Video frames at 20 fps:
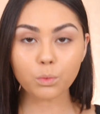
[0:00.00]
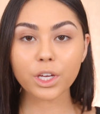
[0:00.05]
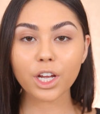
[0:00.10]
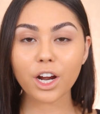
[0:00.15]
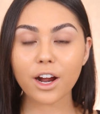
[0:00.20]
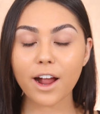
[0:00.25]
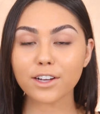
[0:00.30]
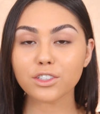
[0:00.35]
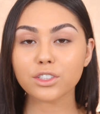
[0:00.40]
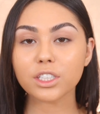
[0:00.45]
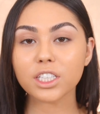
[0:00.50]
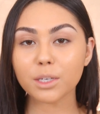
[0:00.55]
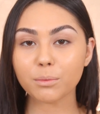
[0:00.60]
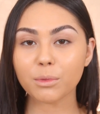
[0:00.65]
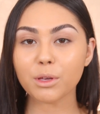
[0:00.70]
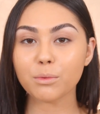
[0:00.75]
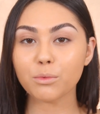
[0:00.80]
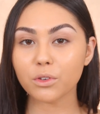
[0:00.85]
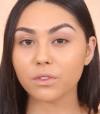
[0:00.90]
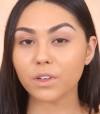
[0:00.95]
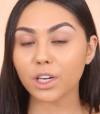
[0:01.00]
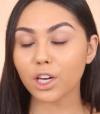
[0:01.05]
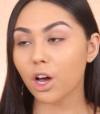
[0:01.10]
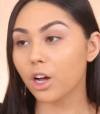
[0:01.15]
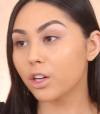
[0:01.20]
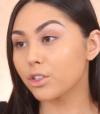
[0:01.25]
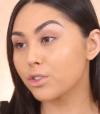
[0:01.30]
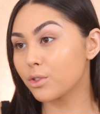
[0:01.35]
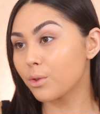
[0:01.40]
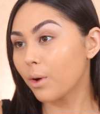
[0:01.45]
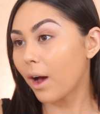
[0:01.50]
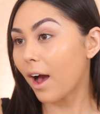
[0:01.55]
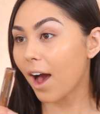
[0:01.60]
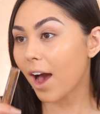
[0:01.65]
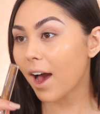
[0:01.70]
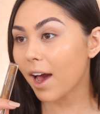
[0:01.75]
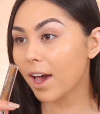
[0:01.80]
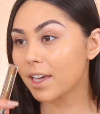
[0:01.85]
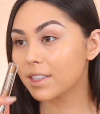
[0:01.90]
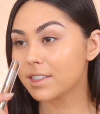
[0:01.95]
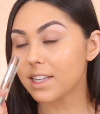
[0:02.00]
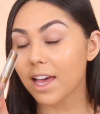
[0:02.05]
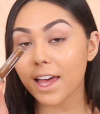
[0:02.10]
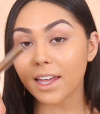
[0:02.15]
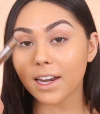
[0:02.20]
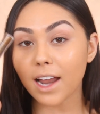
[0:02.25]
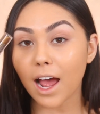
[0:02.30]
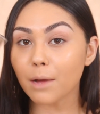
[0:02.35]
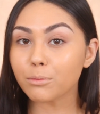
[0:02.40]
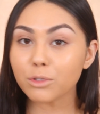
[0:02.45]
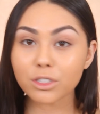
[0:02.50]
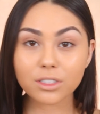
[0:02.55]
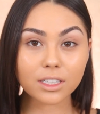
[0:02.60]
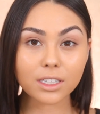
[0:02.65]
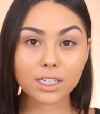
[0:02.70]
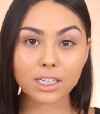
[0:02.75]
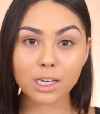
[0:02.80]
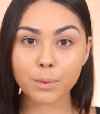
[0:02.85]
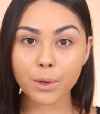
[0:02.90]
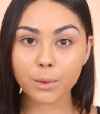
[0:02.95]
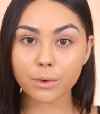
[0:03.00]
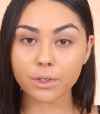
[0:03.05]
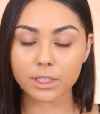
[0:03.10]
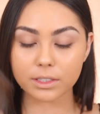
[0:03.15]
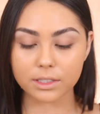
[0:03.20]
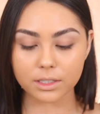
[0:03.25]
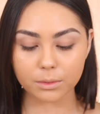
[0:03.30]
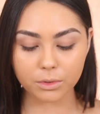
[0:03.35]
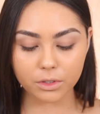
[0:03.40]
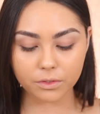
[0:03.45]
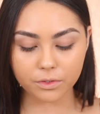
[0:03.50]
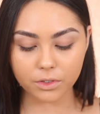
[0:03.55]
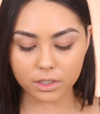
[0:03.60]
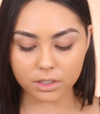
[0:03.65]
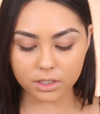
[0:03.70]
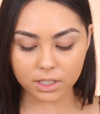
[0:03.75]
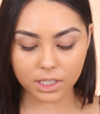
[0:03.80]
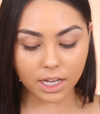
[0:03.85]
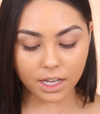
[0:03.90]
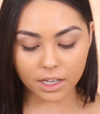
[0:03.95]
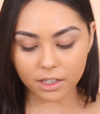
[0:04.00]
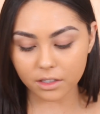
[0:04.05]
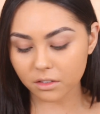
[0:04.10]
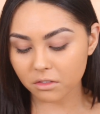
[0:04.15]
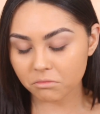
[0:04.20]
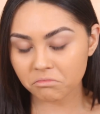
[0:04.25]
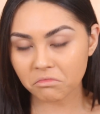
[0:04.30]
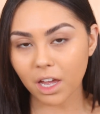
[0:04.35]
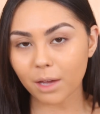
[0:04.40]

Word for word: we are actually going to be moving on to eyes, and I'm just going to keep it really simple for today.